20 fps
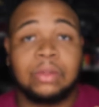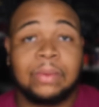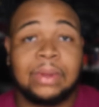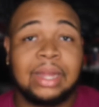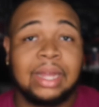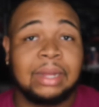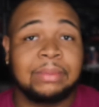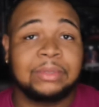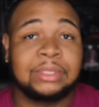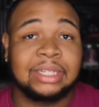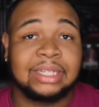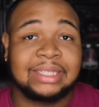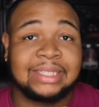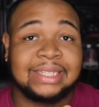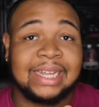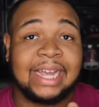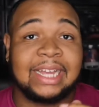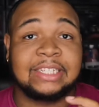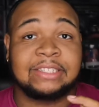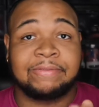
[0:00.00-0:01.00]
the way up to a
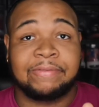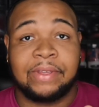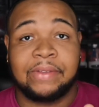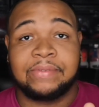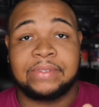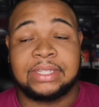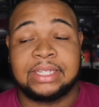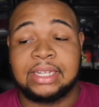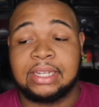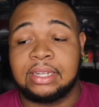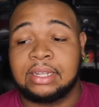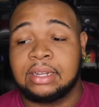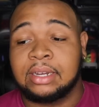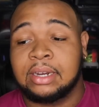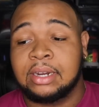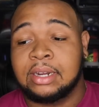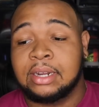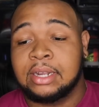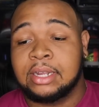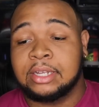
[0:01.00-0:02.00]
size 15.
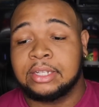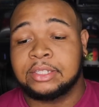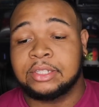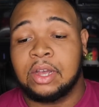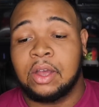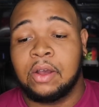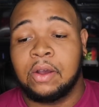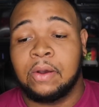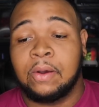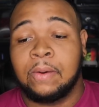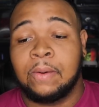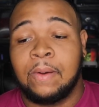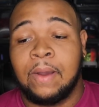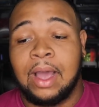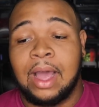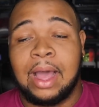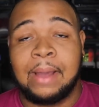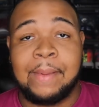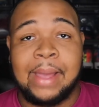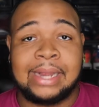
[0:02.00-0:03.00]
So
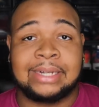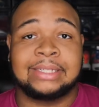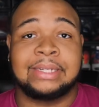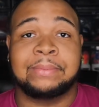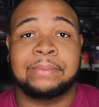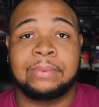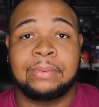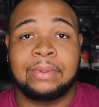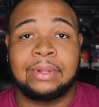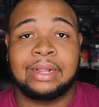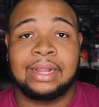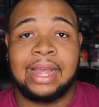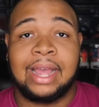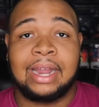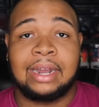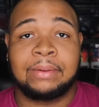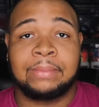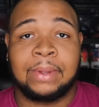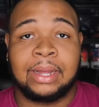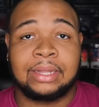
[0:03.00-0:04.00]
I'm actually
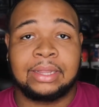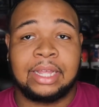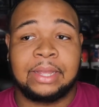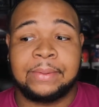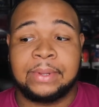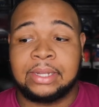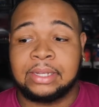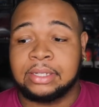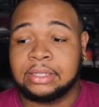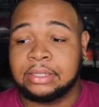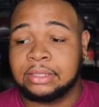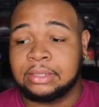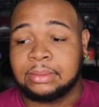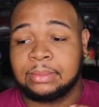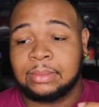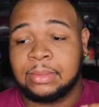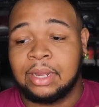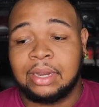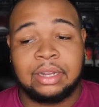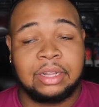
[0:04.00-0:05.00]
glad about that because
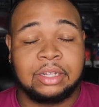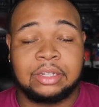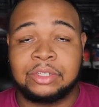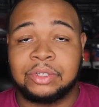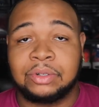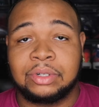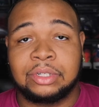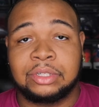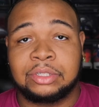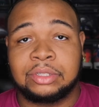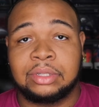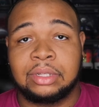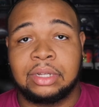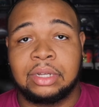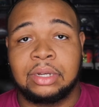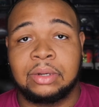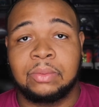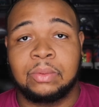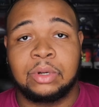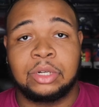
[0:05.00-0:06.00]
none of the Jordan
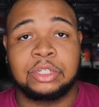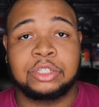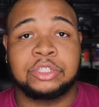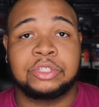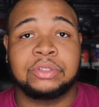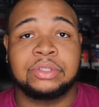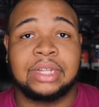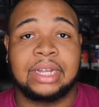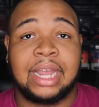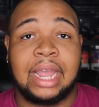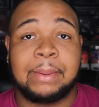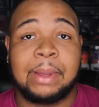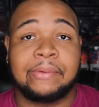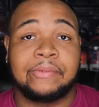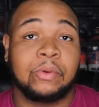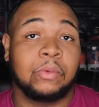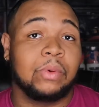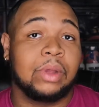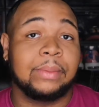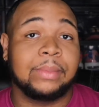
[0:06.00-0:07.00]
1 shoes that came out
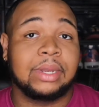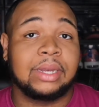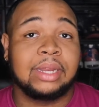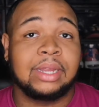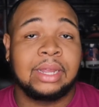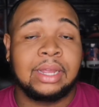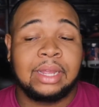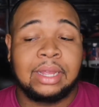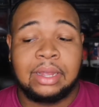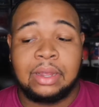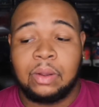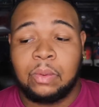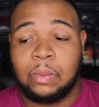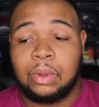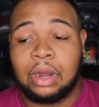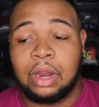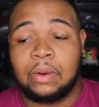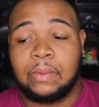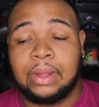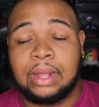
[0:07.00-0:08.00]
for women
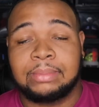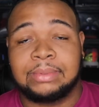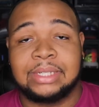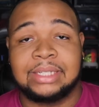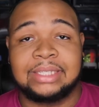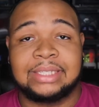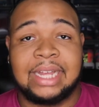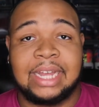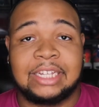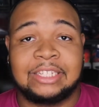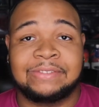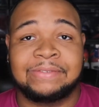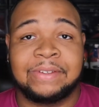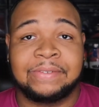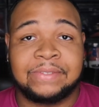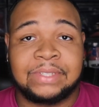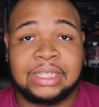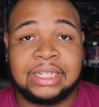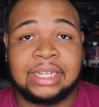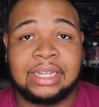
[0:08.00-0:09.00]
went all the way up to a size
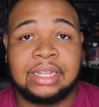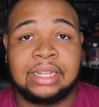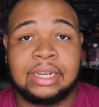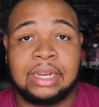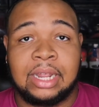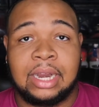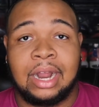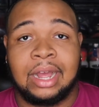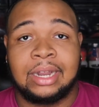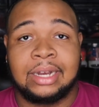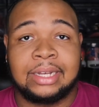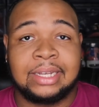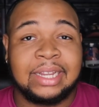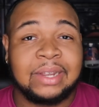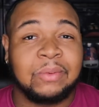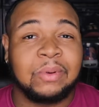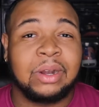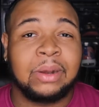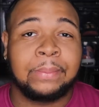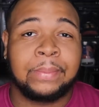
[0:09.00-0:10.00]
15. And I did
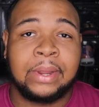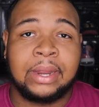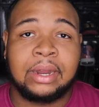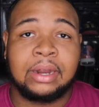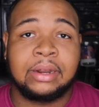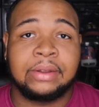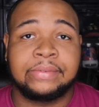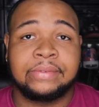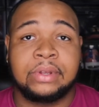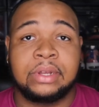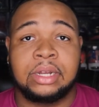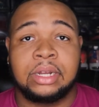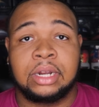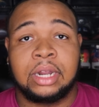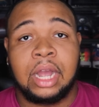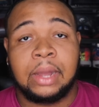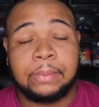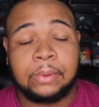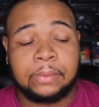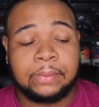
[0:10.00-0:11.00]
want a
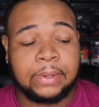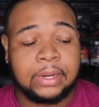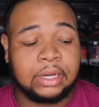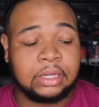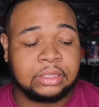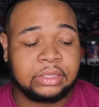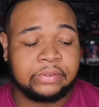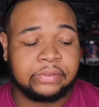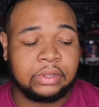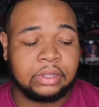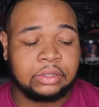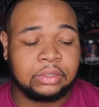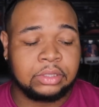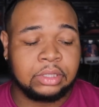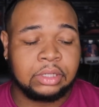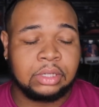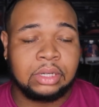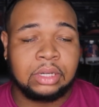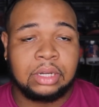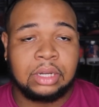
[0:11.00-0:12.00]
couple pairs of those,
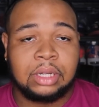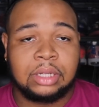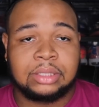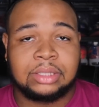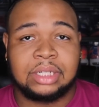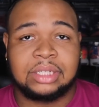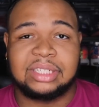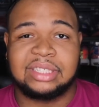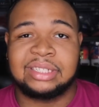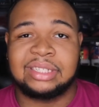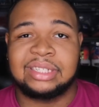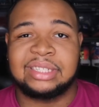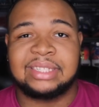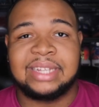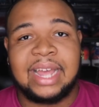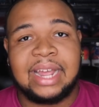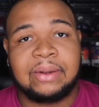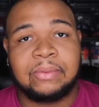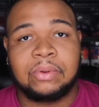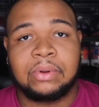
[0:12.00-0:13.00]
such as the
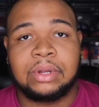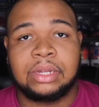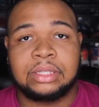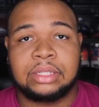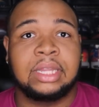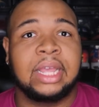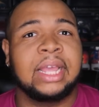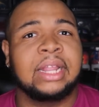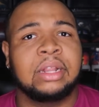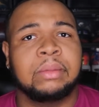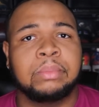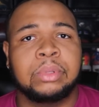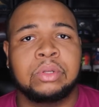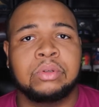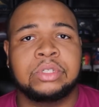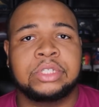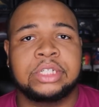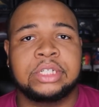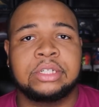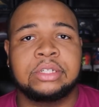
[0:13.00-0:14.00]
satin ones and the
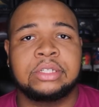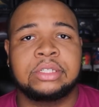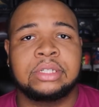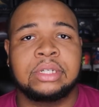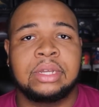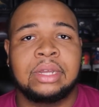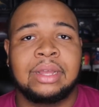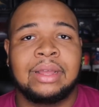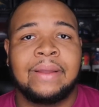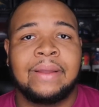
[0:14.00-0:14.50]
blue chills,